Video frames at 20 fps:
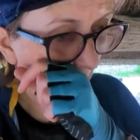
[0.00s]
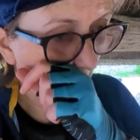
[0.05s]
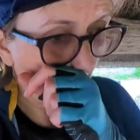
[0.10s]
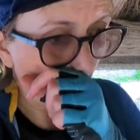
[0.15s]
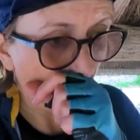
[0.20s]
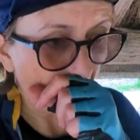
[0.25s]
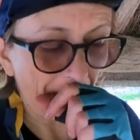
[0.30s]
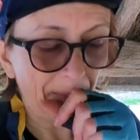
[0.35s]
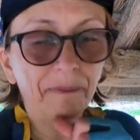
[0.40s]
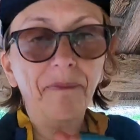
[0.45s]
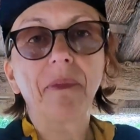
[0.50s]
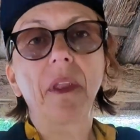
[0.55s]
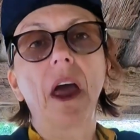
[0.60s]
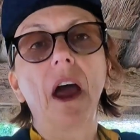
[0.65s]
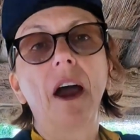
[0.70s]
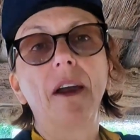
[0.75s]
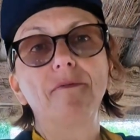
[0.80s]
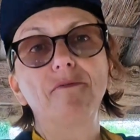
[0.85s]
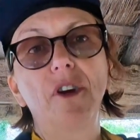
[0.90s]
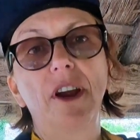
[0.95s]

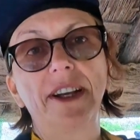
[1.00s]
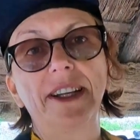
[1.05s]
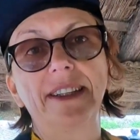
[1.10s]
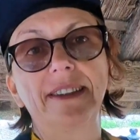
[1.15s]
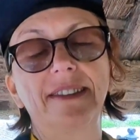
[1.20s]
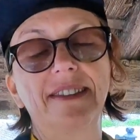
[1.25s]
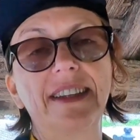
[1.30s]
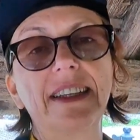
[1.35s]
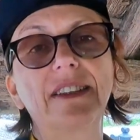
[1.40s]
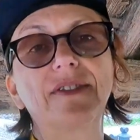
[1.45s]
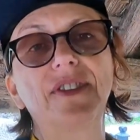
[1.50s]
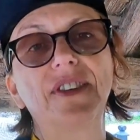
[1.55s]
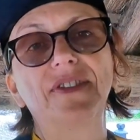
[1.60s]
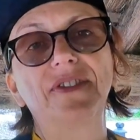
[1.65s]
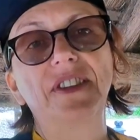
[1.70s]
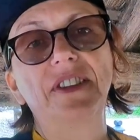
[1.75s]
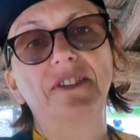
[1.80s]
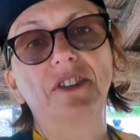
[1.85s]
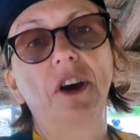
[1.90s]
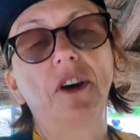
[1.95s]
I'm running
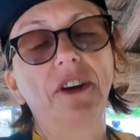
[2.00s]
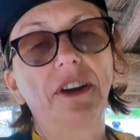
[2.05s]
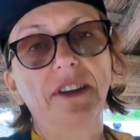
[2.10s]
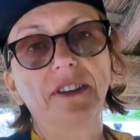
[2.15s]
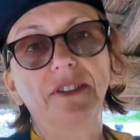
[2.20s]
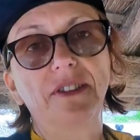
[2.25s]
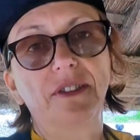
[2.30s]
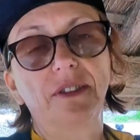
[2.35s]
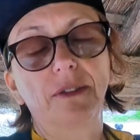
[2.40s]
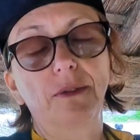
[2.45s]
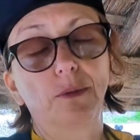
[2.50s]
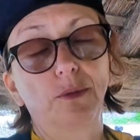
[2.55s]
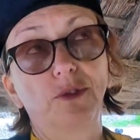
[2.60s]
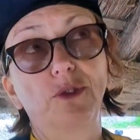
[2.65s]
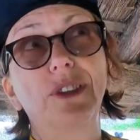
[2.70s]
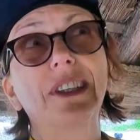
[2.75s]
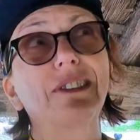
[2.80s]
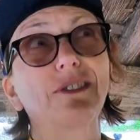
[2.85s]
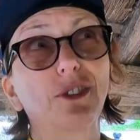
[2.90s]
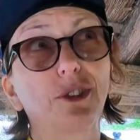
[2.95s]
650 tyres,
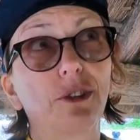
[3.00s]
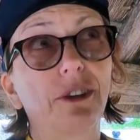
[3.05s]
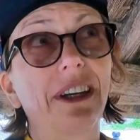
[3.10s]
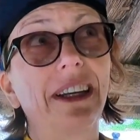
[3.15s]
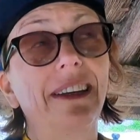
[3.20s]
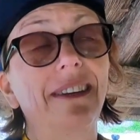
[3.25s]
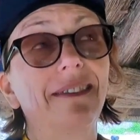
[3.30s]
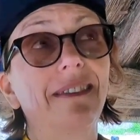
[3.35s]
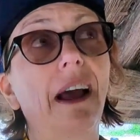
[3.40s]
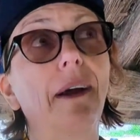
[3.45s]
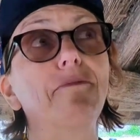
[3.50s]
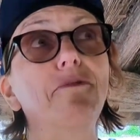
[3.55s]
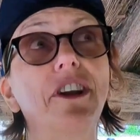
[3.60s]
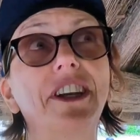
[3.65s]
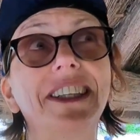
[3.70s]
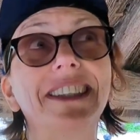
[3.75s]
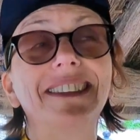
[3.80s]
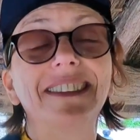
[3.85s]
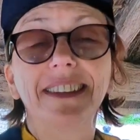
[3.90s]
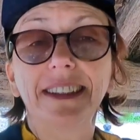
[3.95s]
I'm
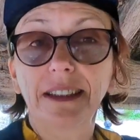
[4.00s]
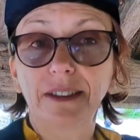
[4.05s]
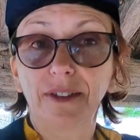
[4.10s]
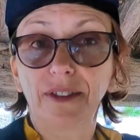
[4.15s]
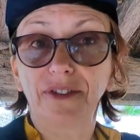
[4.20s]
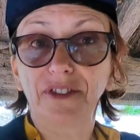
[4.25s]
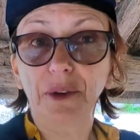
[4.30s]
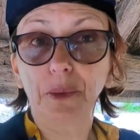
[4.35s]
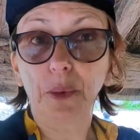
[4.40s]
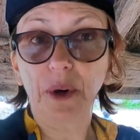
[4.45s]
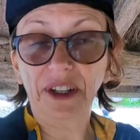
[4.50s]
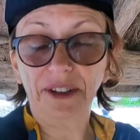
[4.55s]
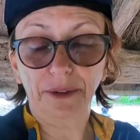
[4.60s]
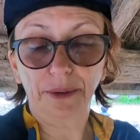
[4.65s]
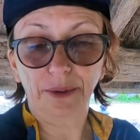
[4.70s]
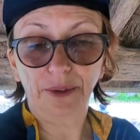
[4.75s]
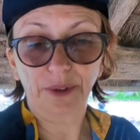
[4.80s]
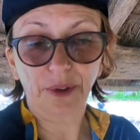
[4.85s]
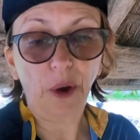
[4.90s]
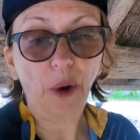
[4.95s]
running 650
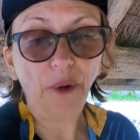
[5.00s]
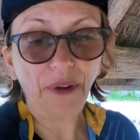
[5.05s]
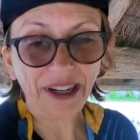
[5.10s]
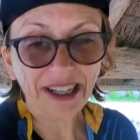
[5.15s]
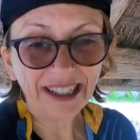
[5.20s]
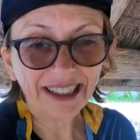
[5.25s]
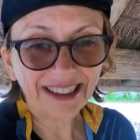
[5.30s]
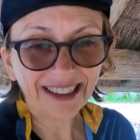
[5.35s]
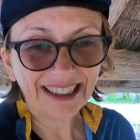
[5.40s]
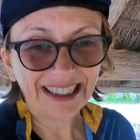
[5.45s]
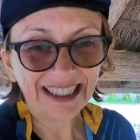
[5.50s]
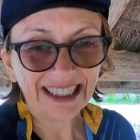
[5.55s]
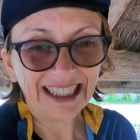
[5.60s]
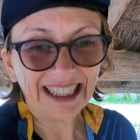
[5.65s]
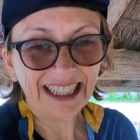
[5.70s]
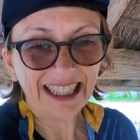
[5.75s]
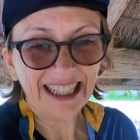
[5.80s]
wheels on it,